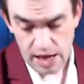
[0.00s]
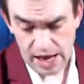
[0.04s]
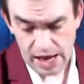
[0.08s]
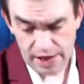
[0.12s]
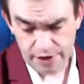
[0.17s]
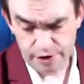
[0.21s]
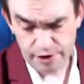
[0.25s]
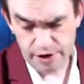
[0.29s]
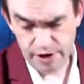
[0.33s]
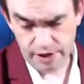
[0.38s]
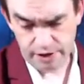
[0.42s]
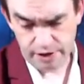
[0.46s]

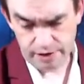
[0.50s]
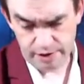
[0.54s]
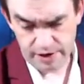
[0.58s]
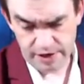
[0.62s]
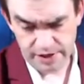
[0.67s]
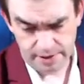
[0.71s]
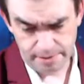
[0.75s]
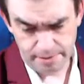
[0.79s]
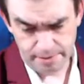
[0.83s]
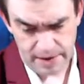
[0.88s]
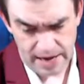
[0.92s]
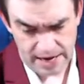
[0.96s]
And 33
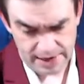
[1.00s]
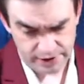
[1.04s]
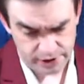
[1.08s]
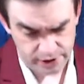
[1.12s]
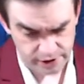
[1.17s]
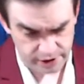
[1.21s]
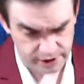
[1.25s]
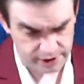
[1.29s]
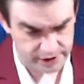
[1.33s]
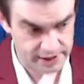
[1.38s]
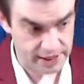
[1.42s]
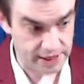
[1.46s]
is a
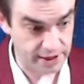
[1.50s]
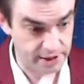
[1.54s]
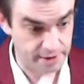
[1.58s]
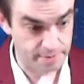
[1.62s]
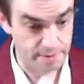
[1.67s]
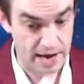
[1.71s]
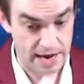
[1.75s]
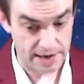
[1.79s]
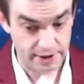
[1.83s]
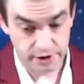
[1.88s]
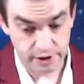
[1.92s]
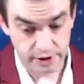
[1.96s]
master, ascended
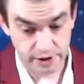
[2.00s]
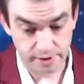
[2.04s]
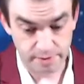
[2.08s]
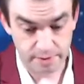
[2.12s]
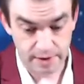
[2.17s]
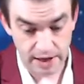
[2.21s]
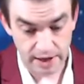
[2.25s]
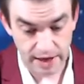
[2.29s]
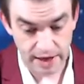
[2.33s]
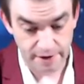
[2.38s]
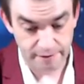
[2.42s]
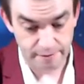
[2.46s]
master,
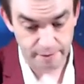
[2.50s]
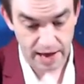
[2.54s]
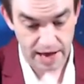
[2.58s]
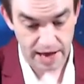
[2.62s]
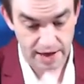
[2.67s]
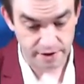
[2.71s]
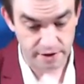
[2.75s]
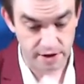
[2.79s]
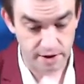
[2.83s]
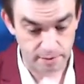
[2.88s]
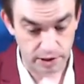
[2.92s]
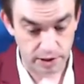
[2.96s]
life path
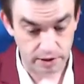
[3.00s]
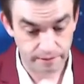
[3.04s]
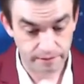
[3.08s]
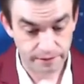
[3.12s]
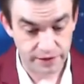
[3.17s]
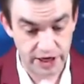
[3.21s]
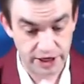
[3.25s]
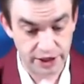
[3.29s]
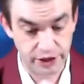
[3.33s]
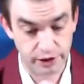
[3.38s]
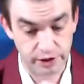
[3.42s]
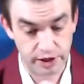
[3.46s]
number
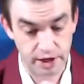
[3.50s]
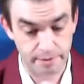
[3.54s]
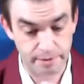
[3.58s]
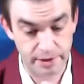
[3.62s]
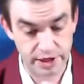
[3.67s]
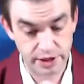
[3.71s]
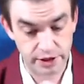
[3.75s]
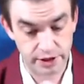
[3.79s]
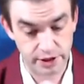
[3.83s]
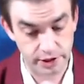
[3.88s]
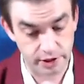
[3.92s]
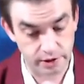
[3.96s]
that you come
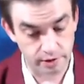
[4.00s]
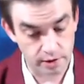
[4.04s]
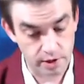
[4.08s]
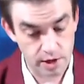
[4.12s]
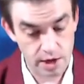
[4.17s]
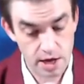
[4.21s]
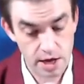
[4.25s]
into.